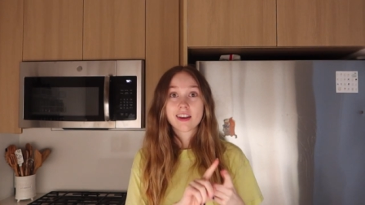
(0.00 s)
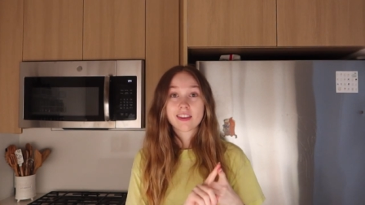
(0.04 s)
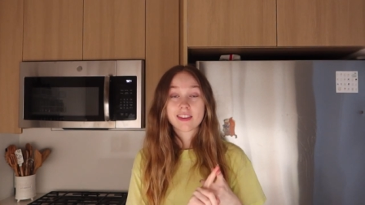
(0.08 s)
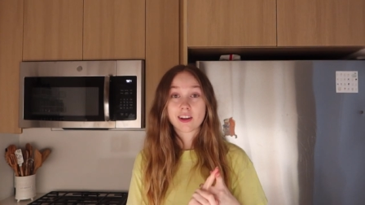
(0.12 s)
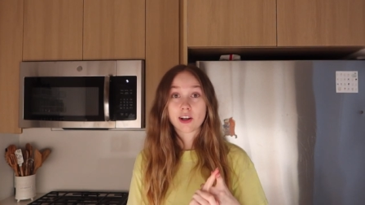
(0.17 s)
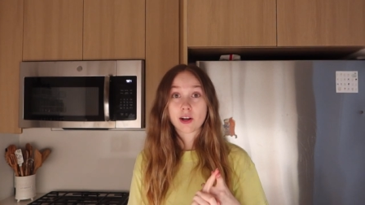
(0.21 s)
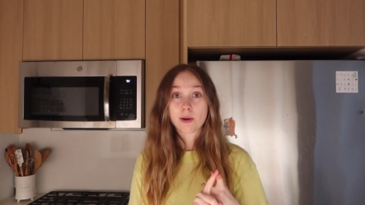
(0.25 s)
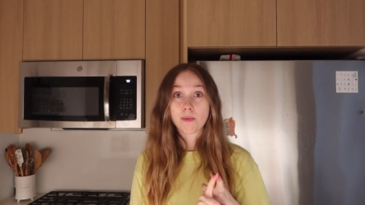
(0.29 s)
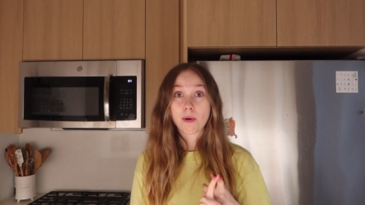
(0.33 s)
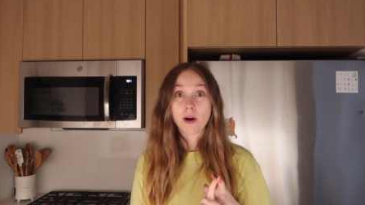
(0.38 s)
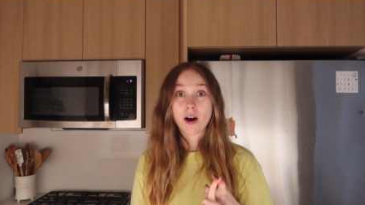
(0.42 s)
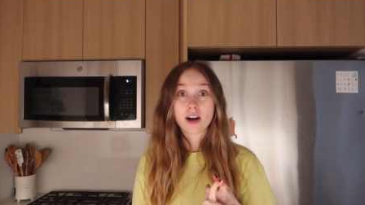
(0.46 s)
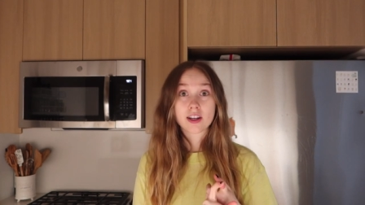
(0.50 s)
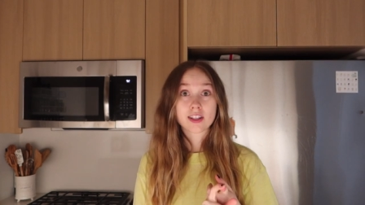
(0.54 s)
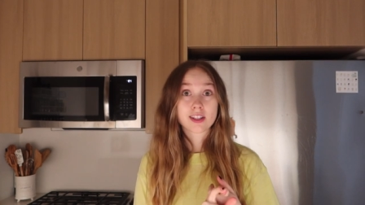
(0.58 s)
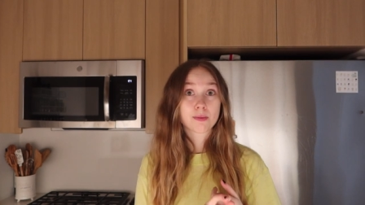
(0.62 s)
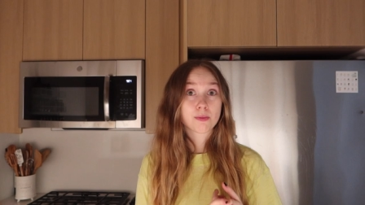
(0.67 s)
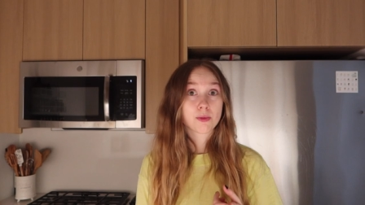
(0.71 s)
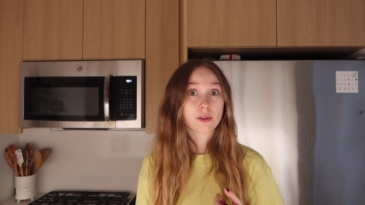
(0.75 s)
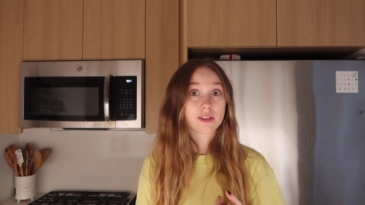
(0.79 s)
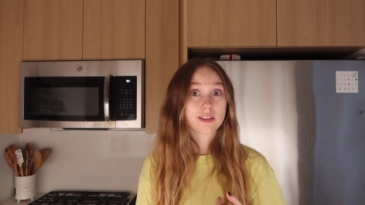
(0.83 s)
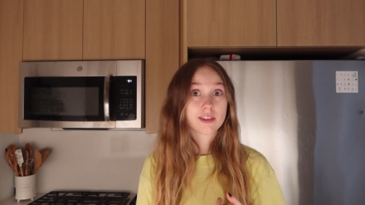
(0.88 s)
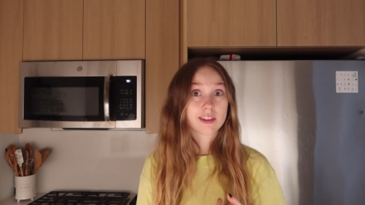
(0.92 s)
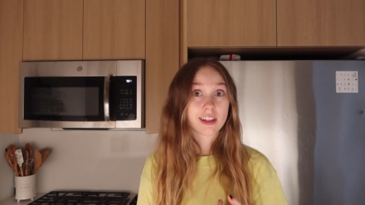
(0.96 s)
They're
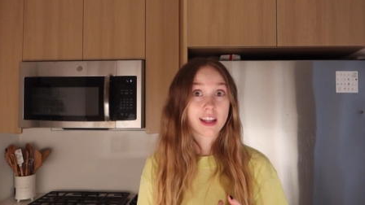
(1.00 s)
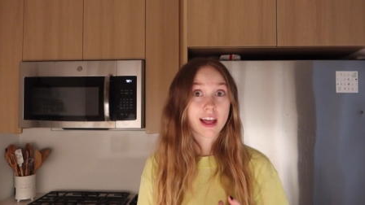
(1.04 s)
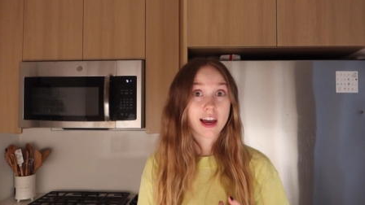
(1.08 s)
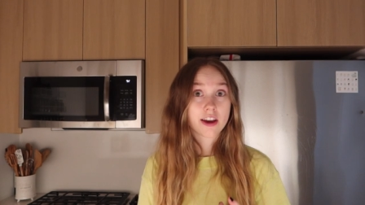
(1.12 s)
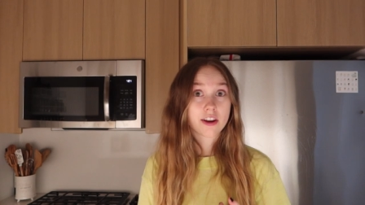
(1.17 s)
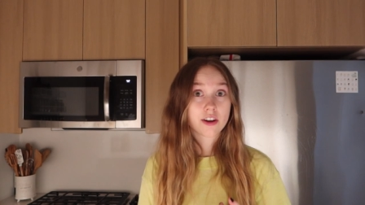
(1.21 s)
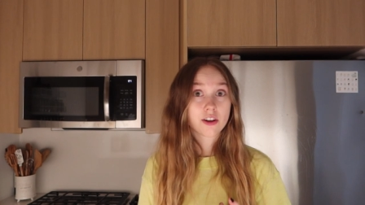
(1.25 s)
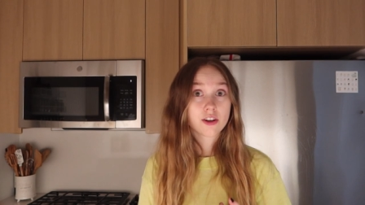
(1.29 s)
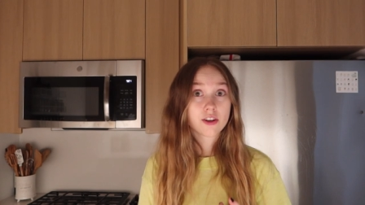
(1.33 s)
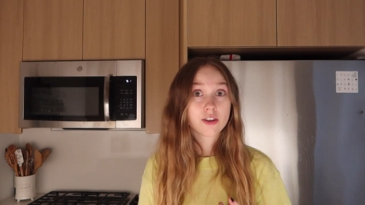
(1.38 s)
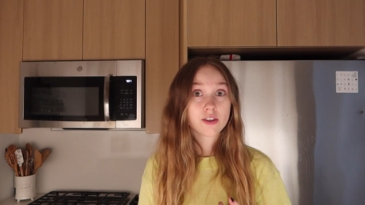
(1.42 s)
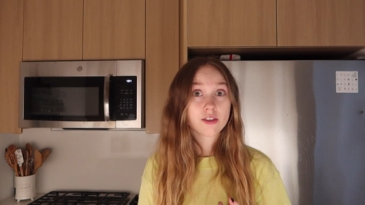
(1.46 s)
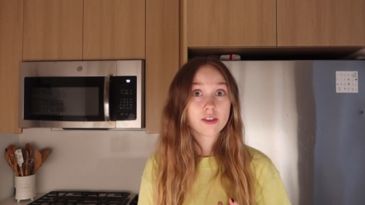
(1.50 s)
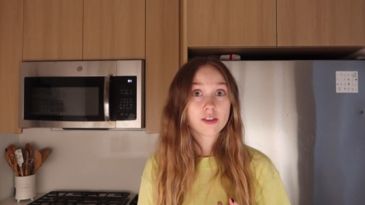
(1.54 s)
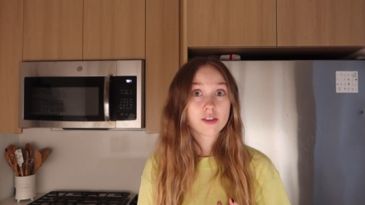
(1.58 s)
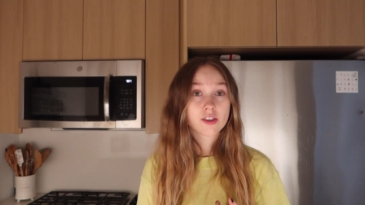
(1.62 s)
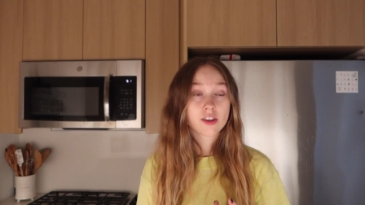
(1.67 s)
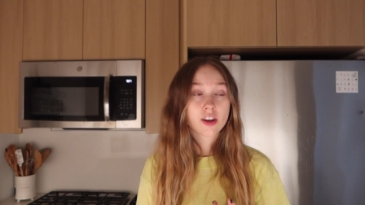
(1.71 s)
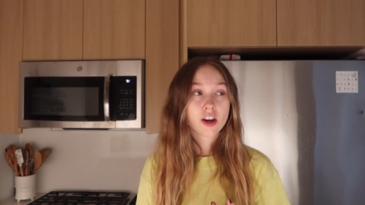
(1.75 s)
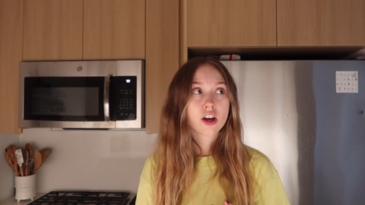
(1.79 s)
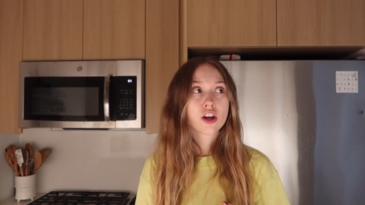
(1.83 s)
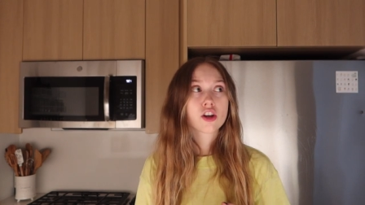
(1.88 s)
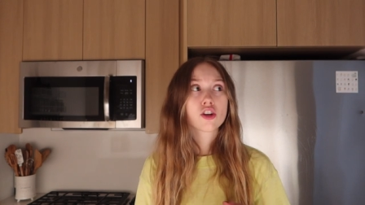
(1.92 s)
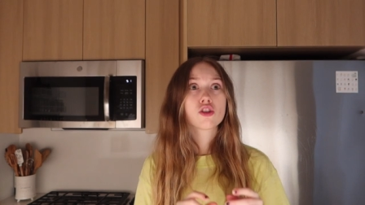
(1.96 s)
impossible
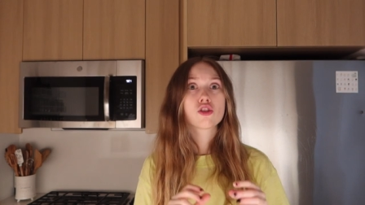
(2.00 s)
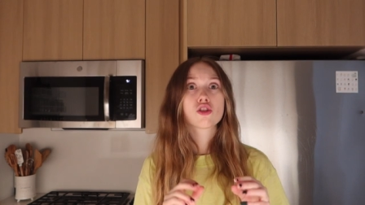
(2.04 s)
sliders.